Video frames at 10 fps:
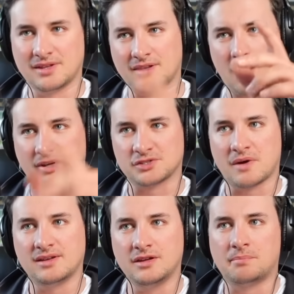in the comments
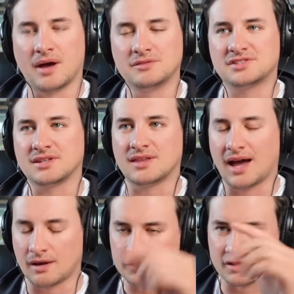when you posted
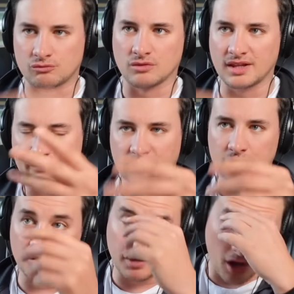that, I was just leafing
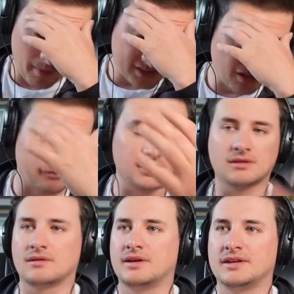through the comments, and
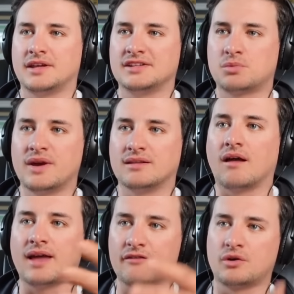obviously it's weird,
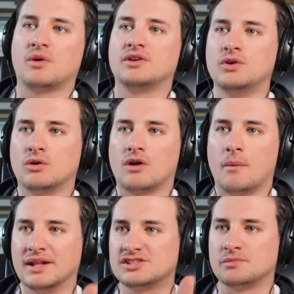like everyone in your
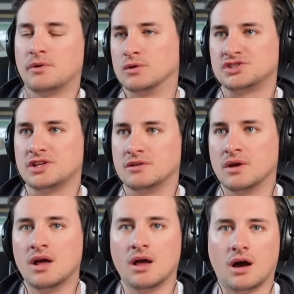comments supports you.
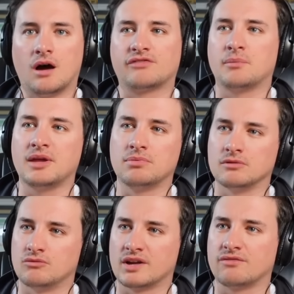Half the people
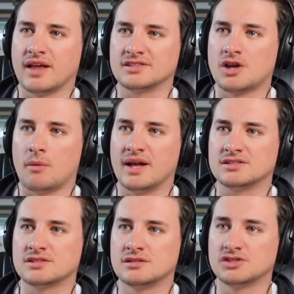in Ric Flair's
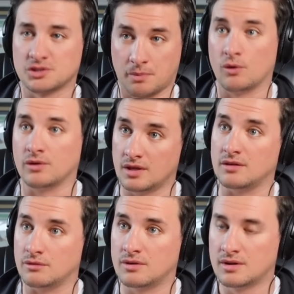comments support
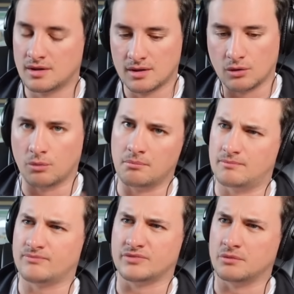you, or
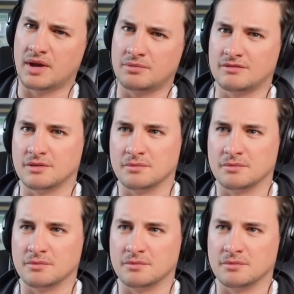maybe even the